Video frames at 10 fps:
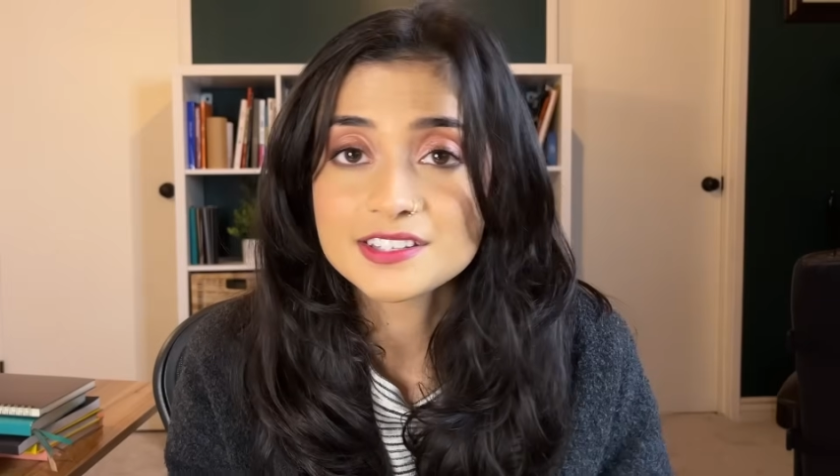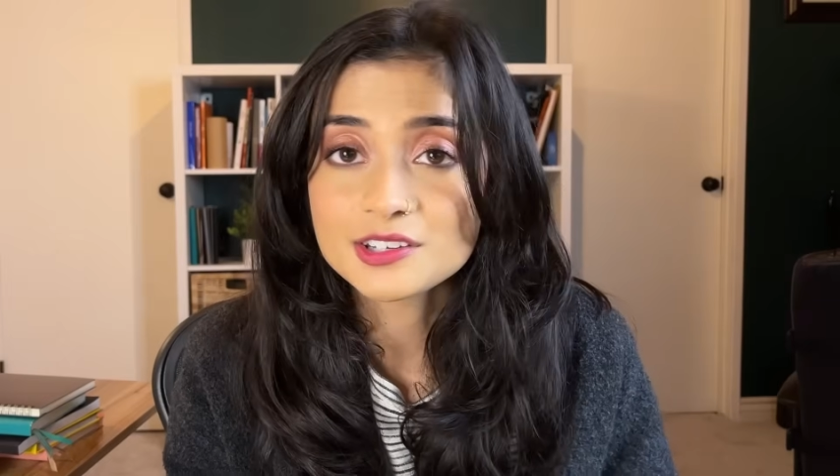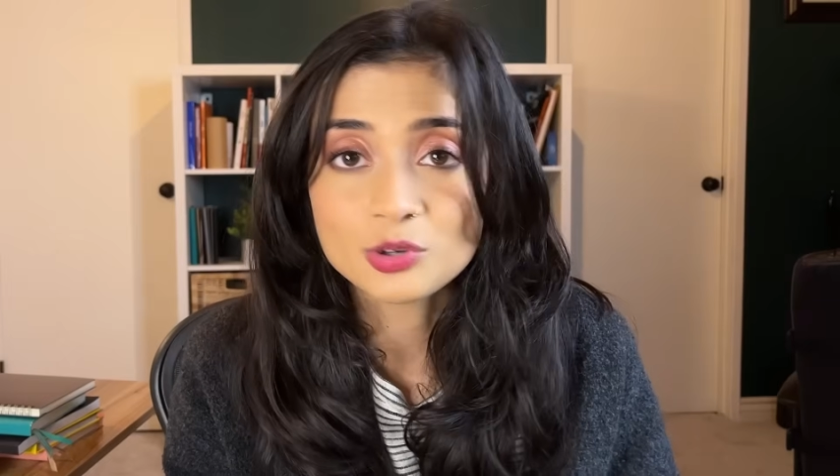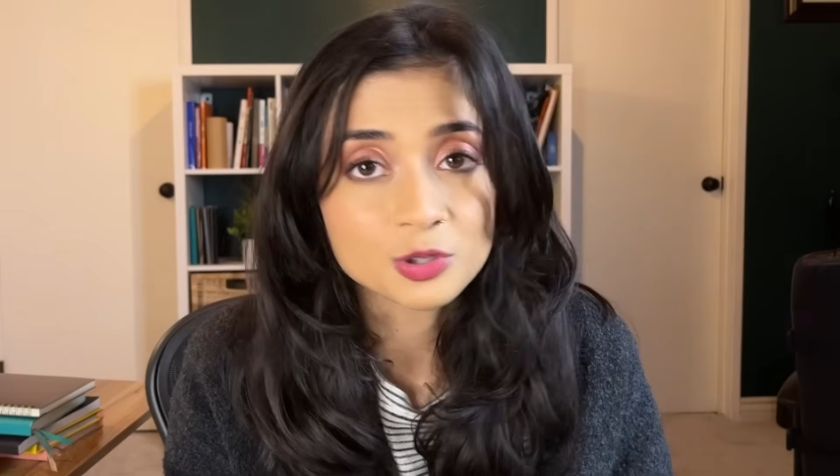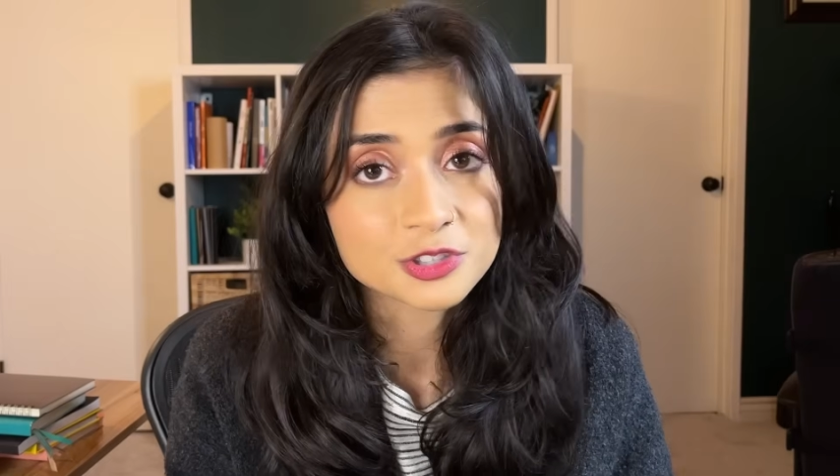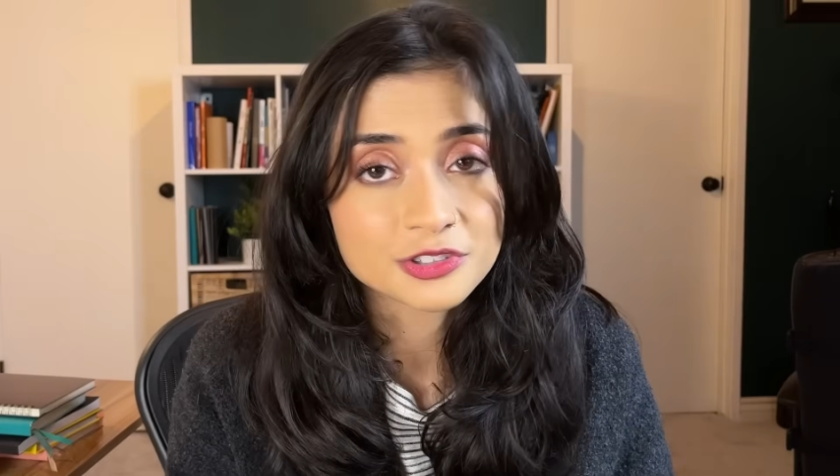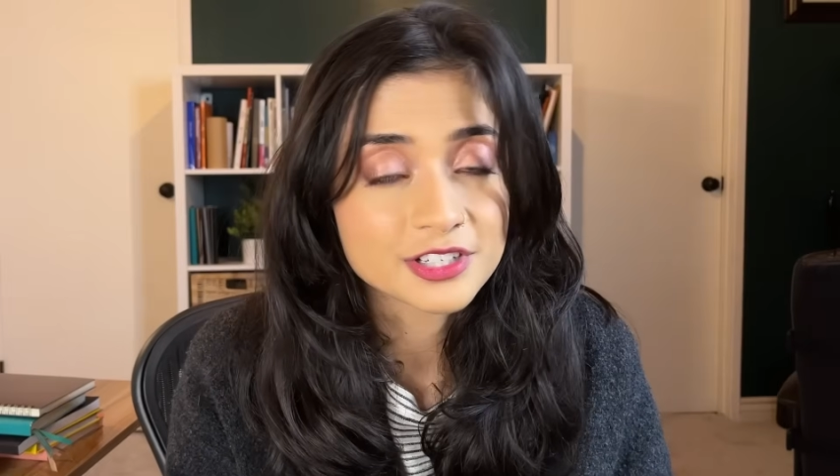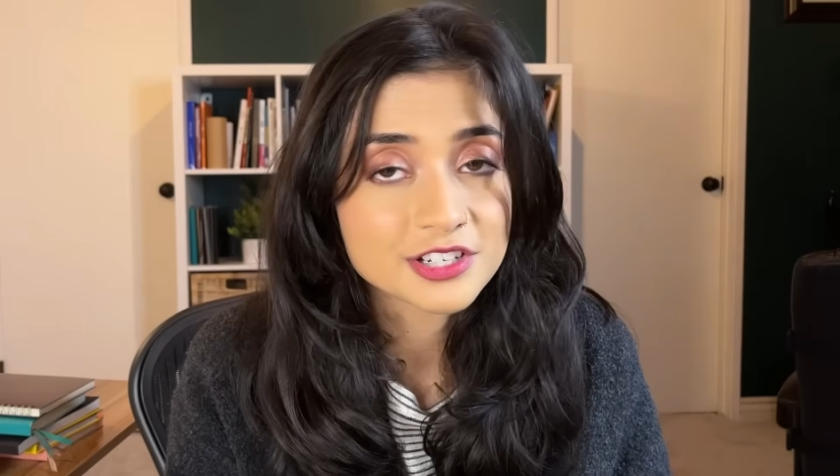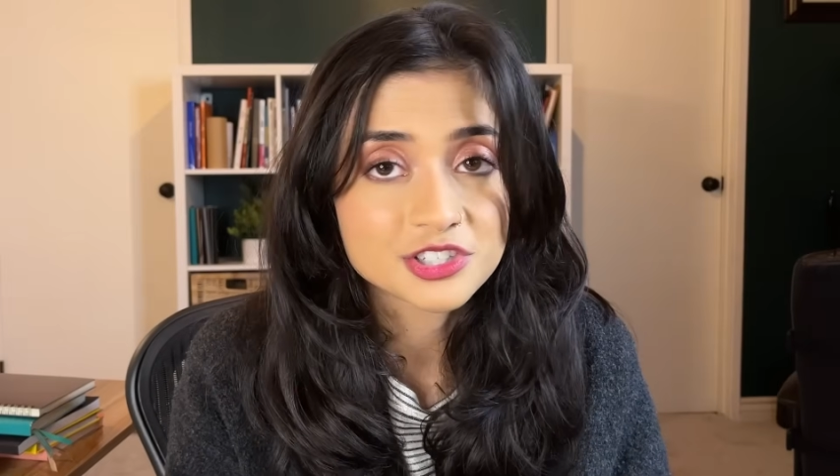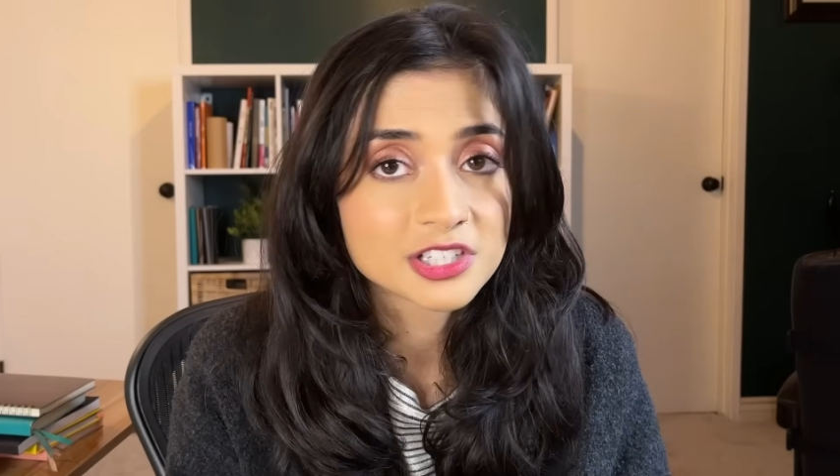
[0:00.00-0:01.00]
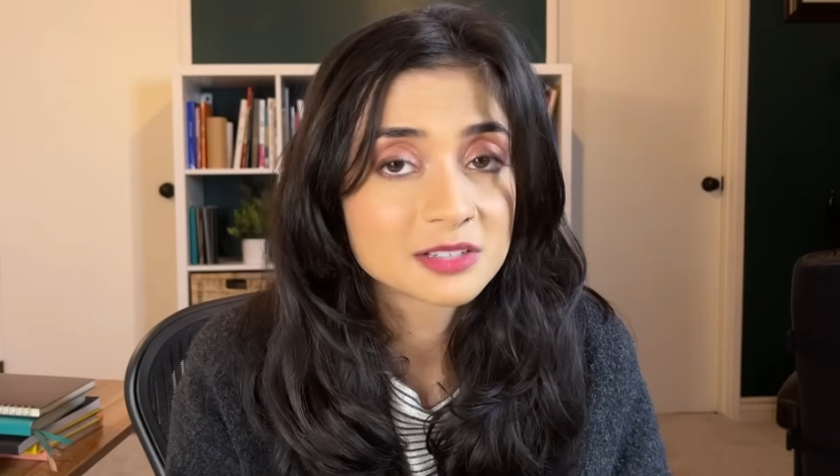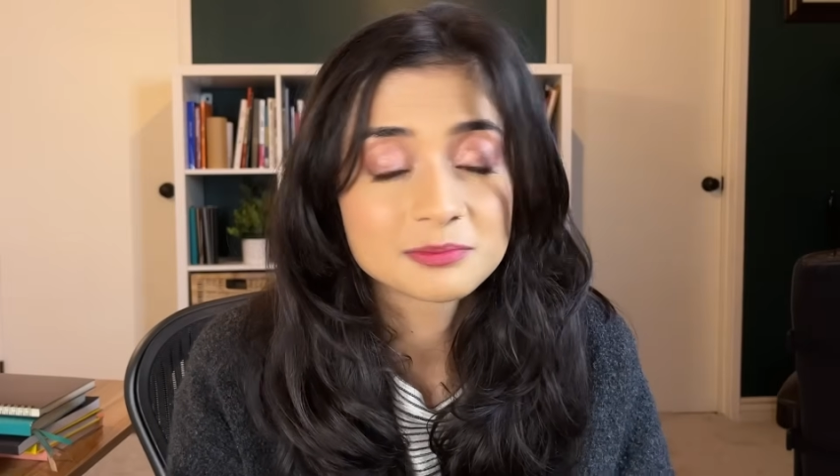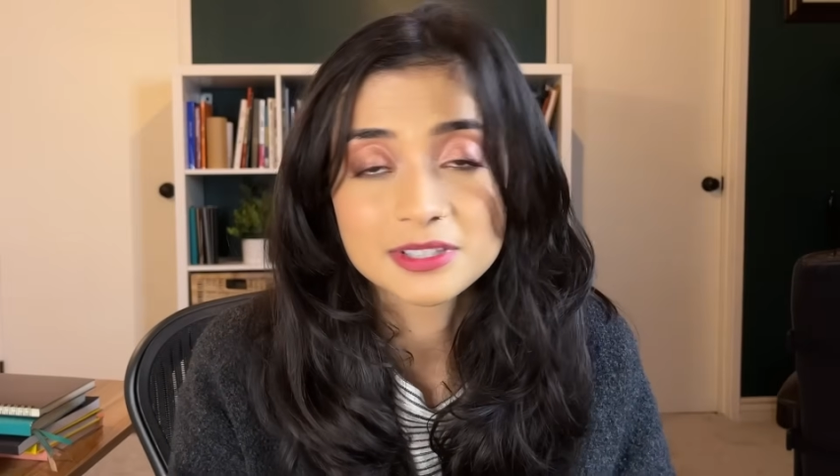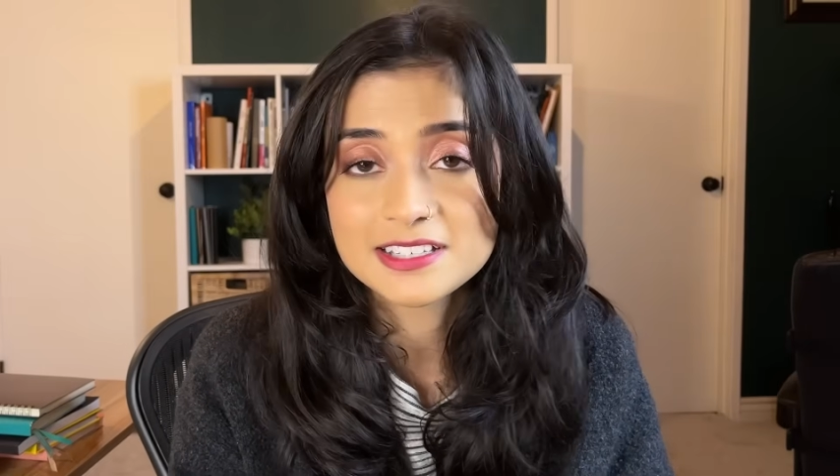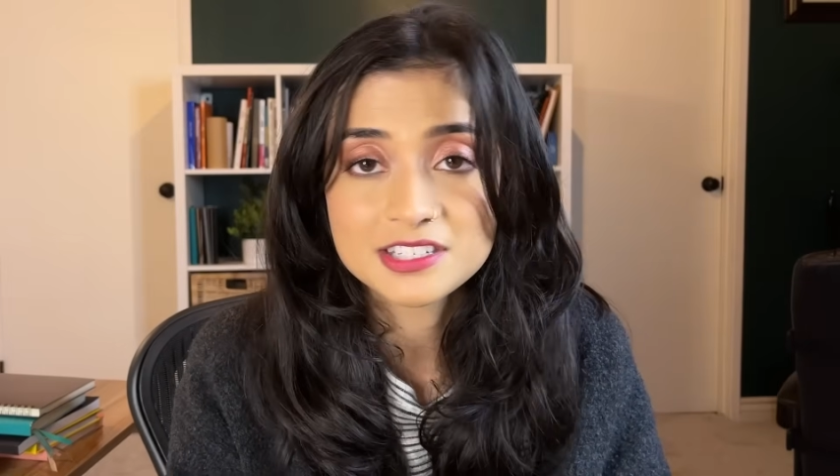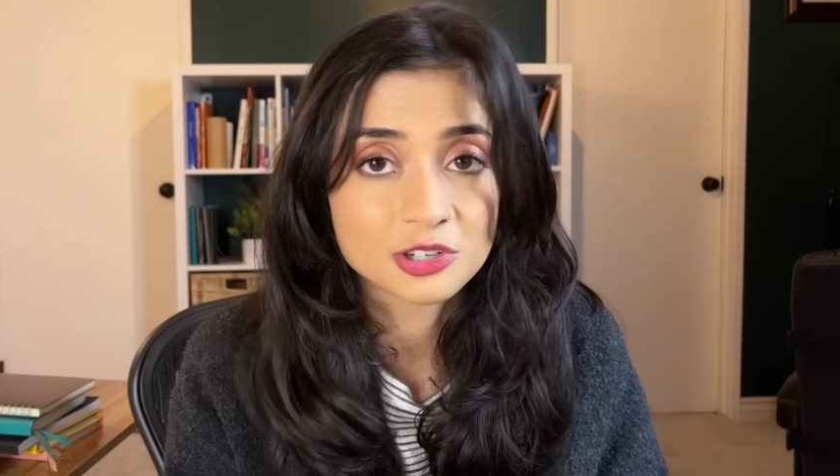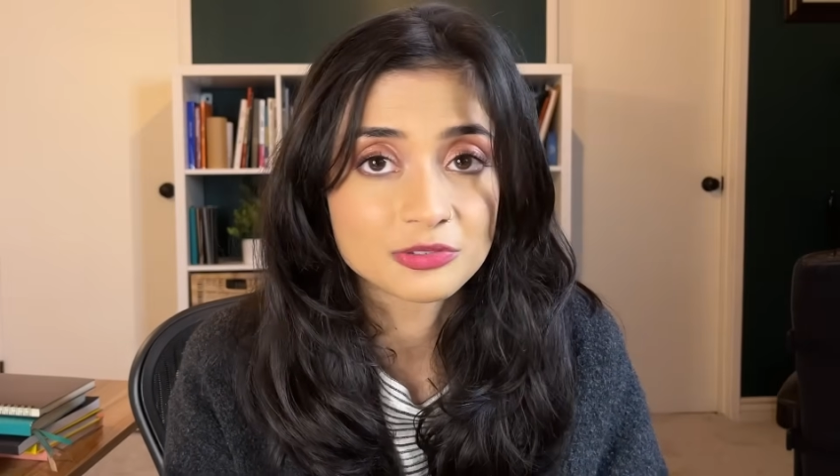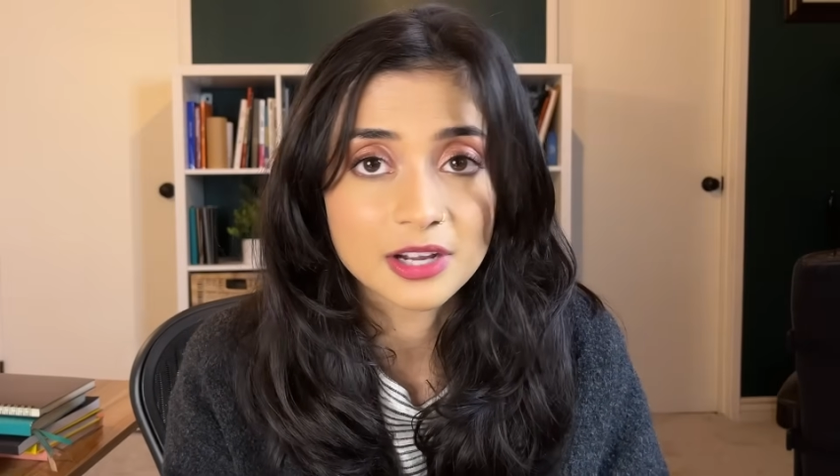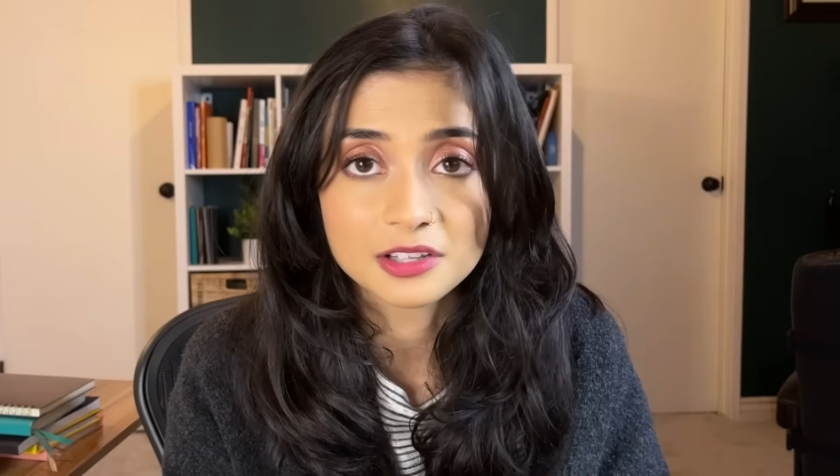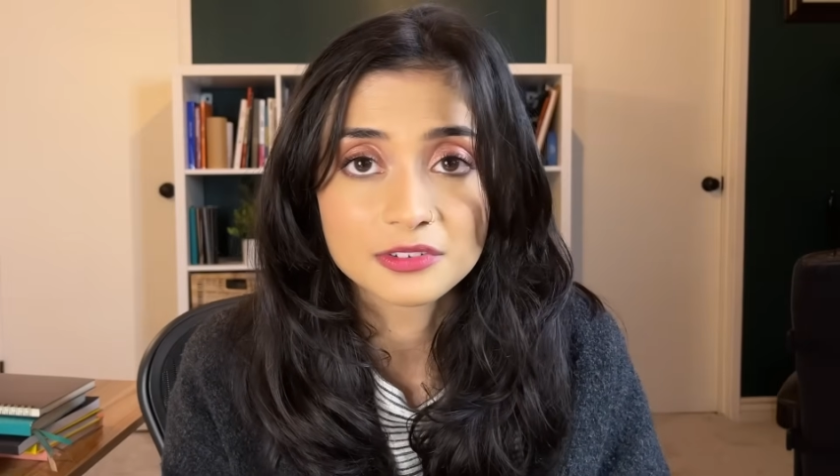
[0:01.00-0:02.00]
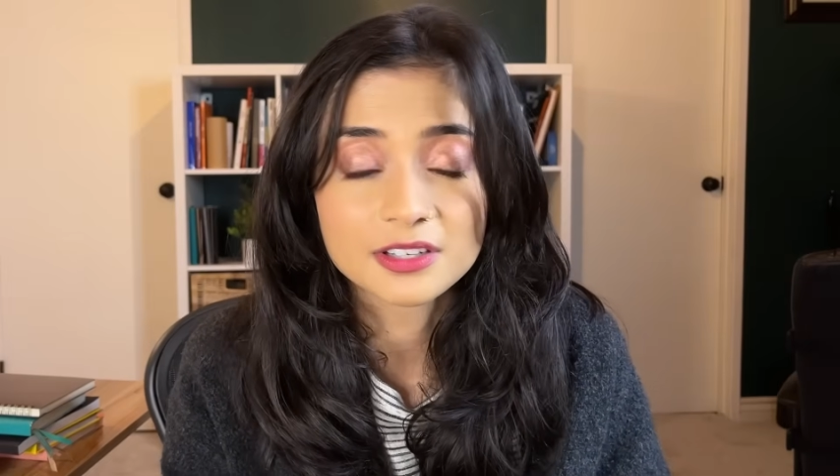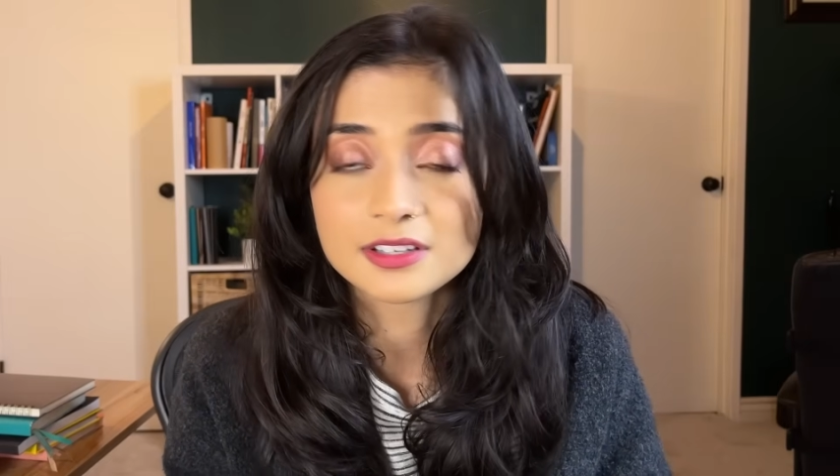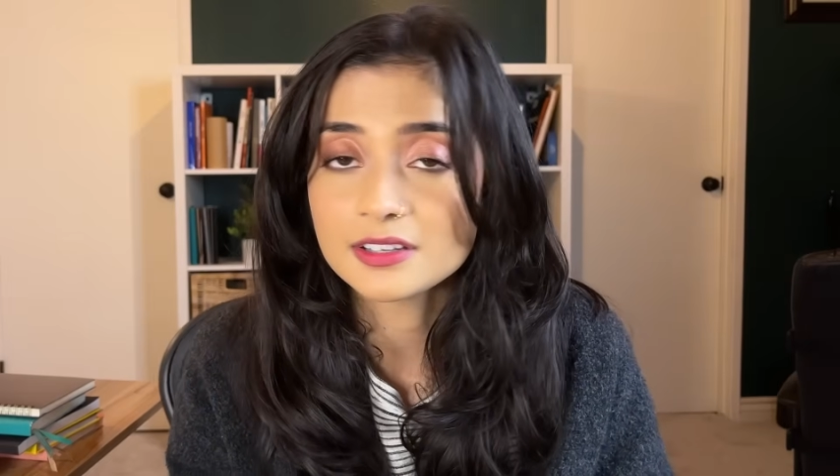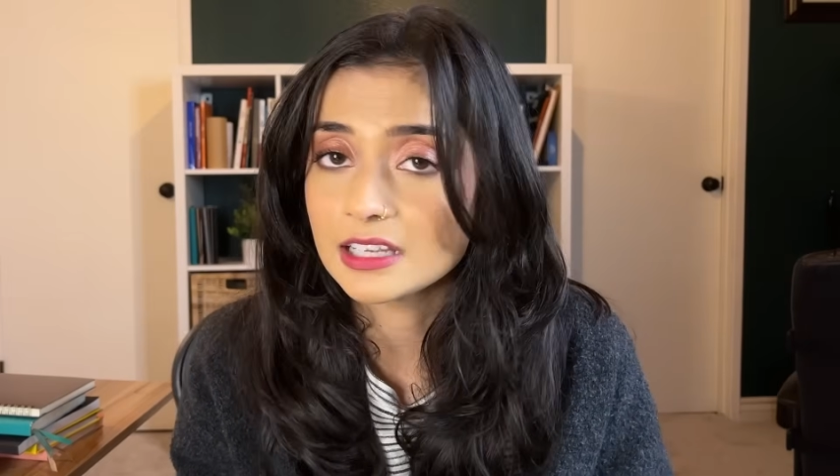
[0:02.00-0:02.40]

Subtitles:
It's an old tradition, but it's still relevant,